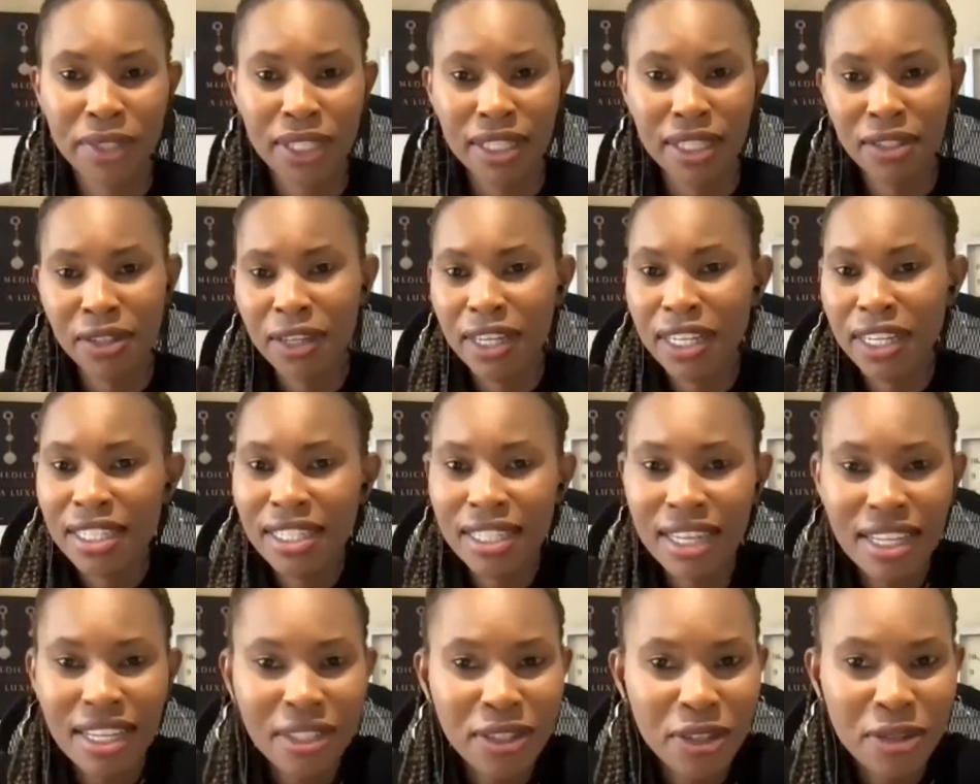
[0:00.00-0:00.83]
So it
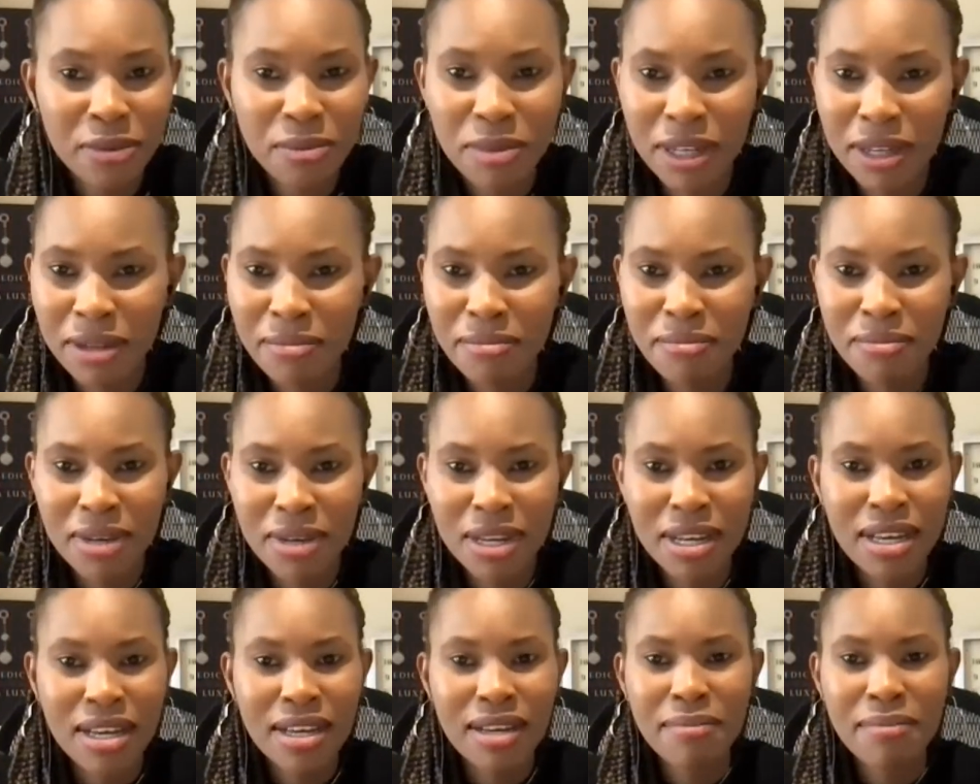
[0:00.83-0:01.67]
has to be
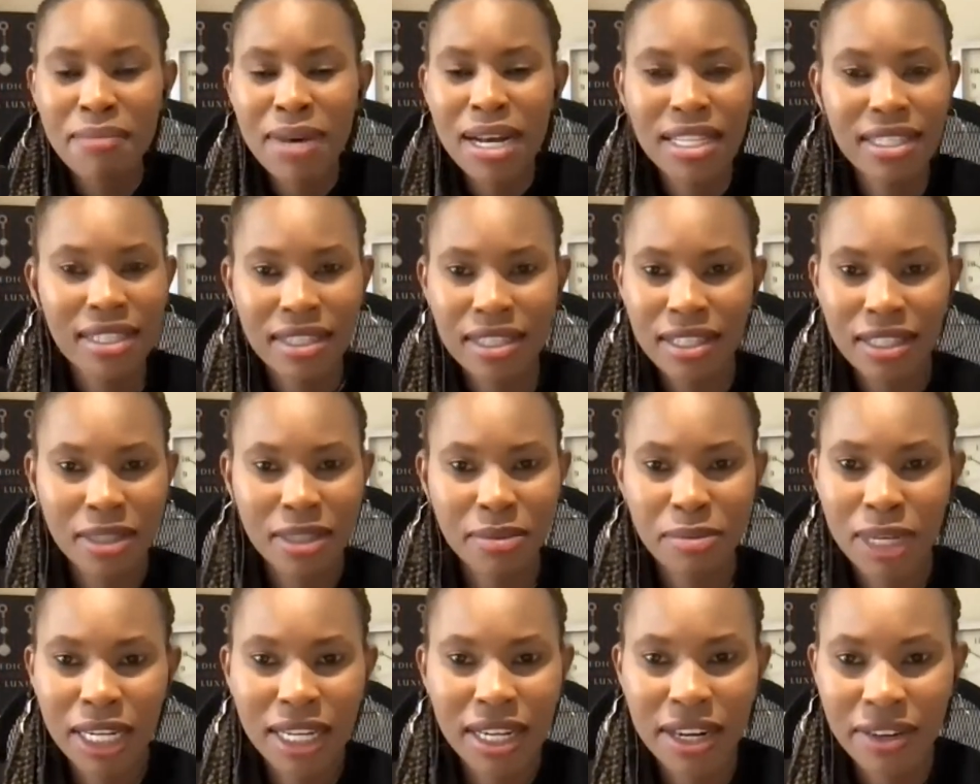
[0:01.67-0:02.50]

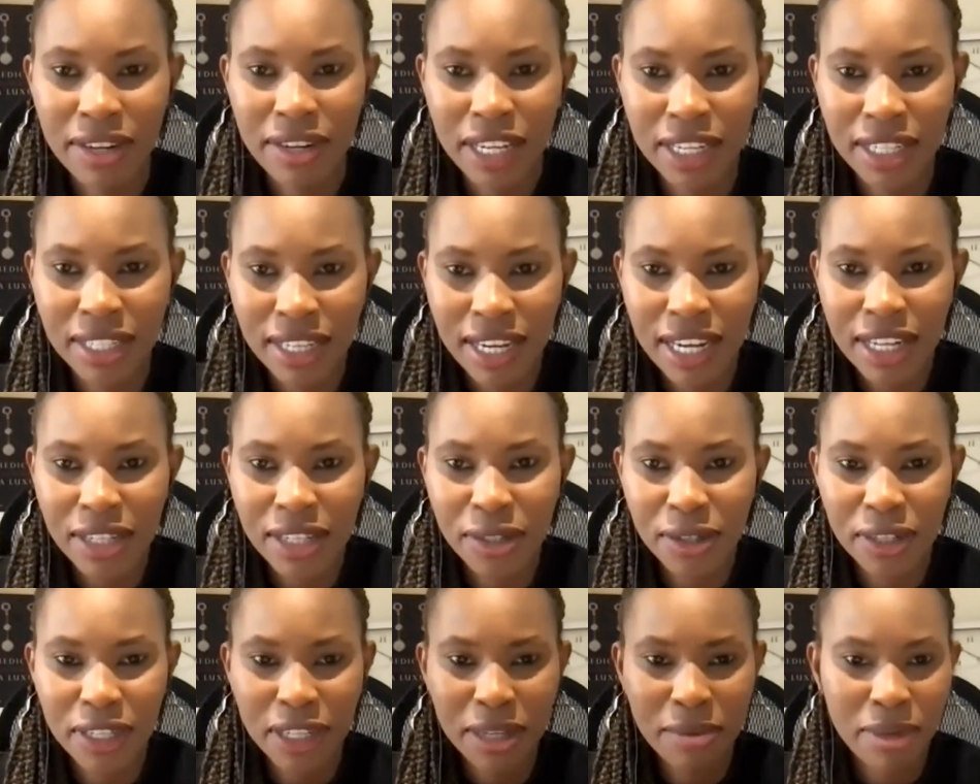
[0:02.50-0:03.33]
multidisciplinary. It can't
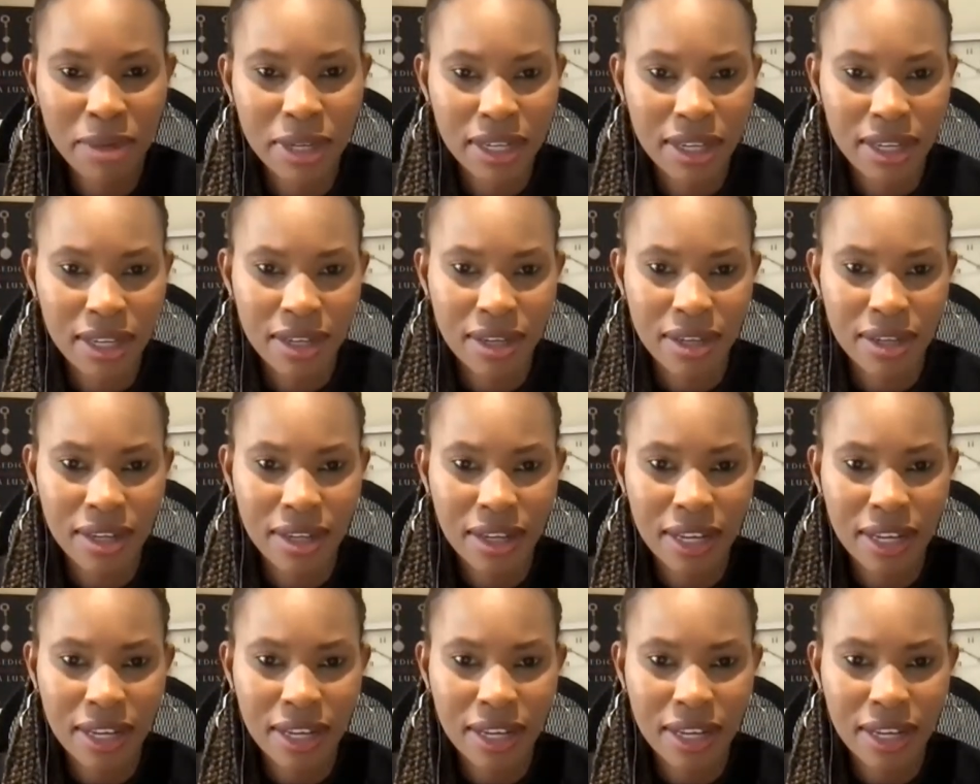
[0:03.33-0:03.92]
only be